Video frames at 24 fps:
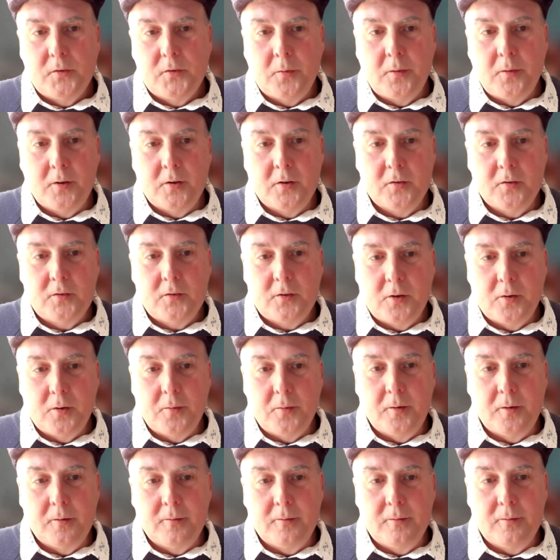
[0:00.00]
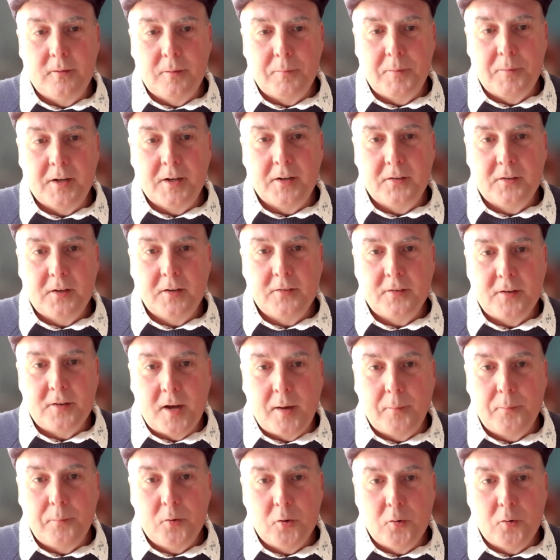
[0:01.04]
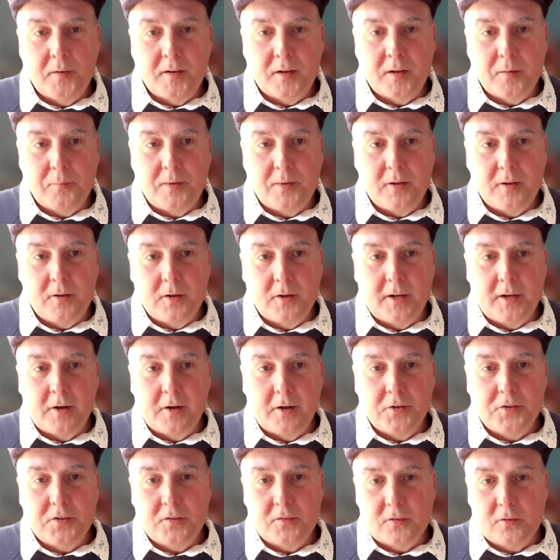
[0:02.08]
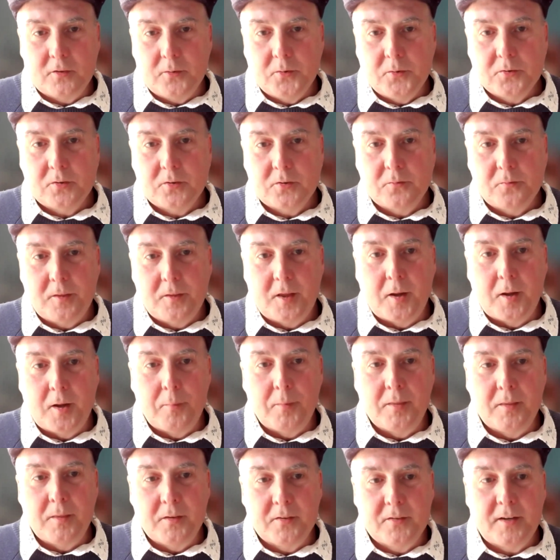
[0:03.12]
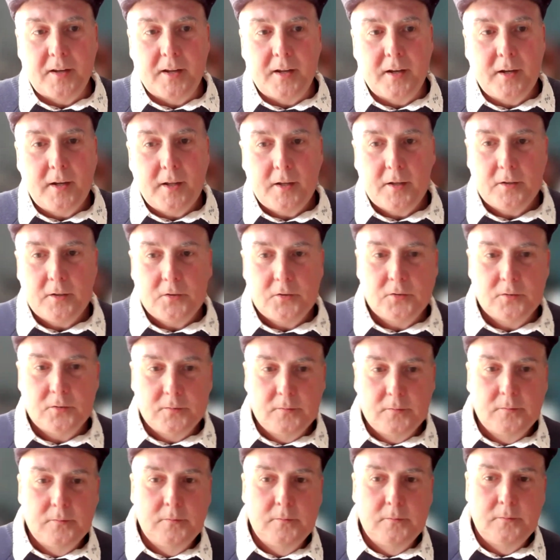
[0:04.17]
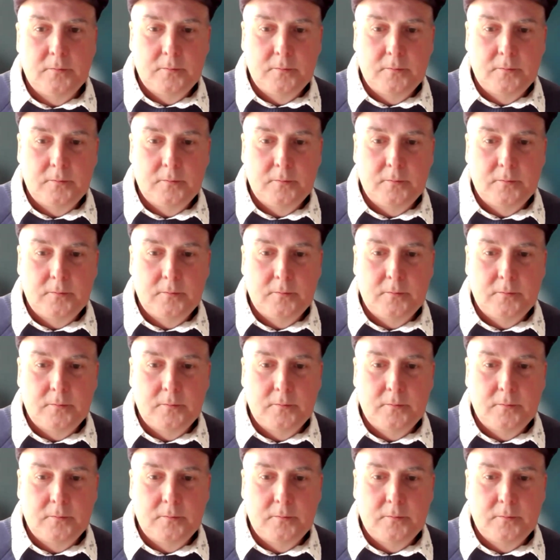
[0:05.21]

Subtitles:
So they're just, it's not proving to be a good energy solution for them in this day and age.